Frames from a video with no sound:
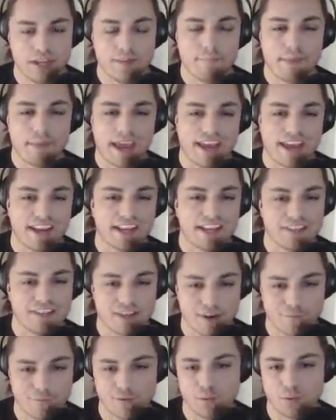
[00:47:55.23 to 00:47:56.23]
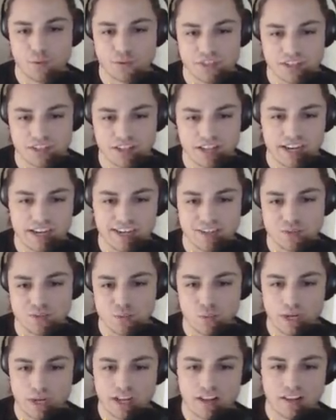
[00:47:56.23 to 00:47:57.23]
Panik and Duffy will decline as
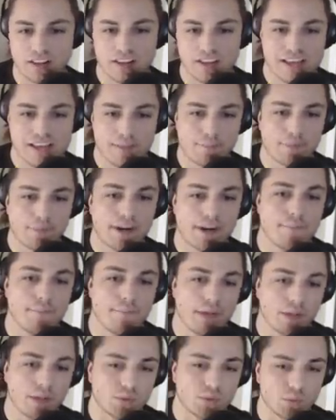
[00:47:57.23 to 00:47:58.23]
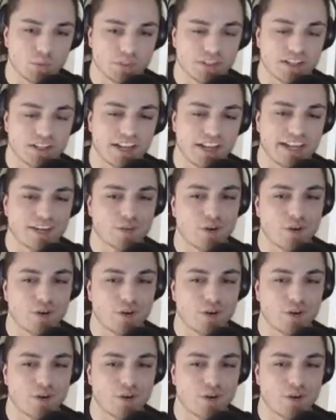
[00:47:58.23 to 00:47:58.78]
well. Brandon Belt will decline.